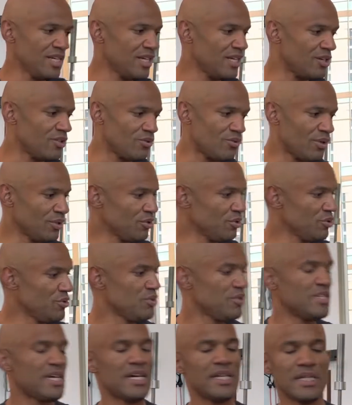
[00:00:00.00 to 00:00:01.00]
and you want to do
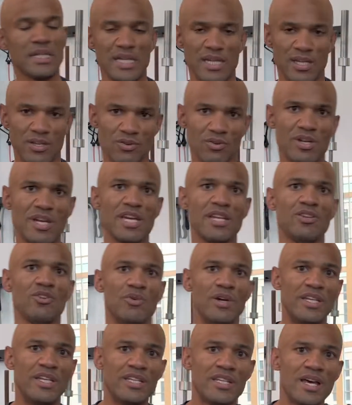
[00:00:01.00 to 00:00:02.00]
that, you can do
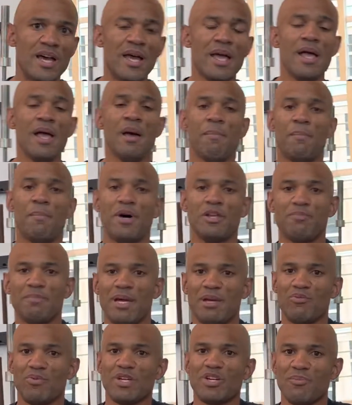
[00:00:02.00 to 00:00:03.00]
it. But my
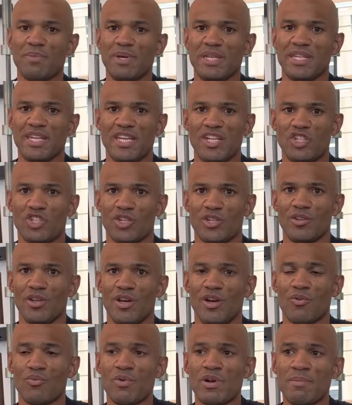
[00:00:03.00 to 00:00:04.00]
recommendation
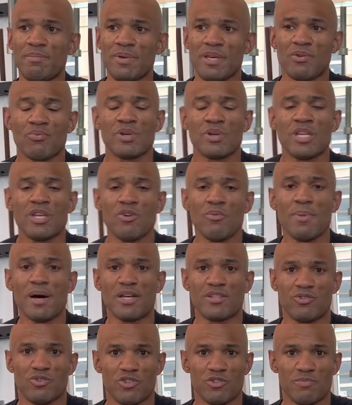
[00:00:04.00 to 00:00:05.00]
will be really
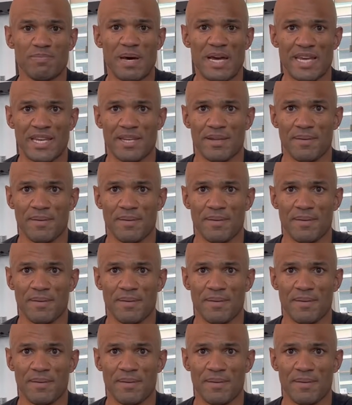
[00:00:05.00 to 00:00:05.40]
about your spine.